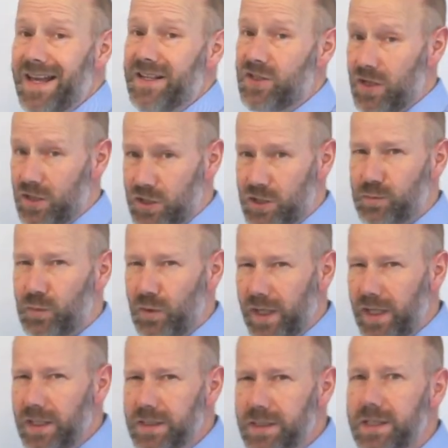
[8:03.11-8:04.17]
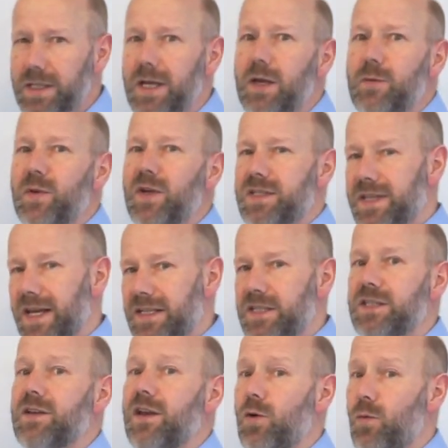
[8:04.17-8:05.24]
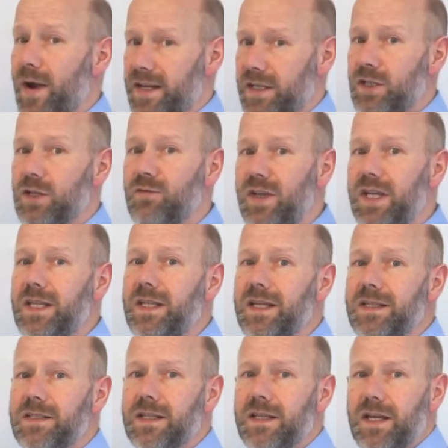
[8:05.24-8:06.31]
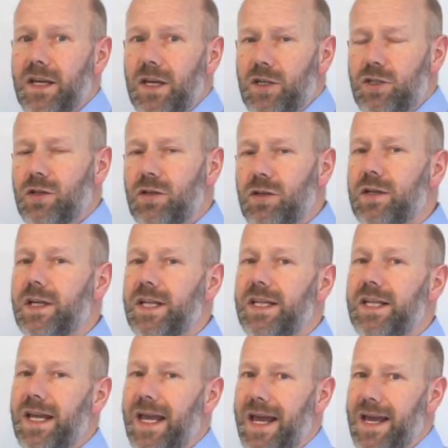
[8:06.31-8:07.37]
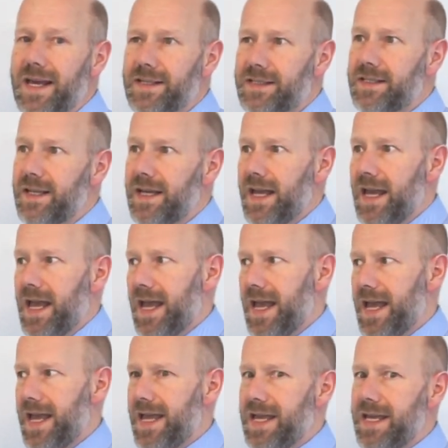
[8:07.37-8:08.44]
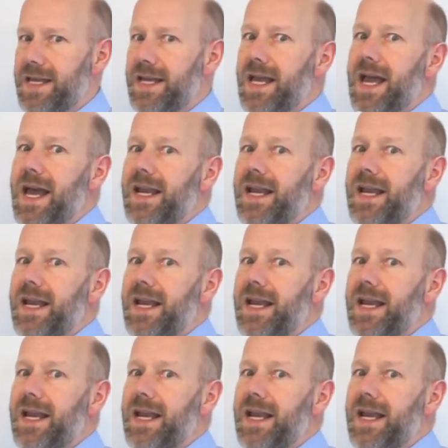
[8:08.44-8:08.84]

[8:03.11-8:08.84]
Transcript: as springs because that's quite convenient to look at it as a,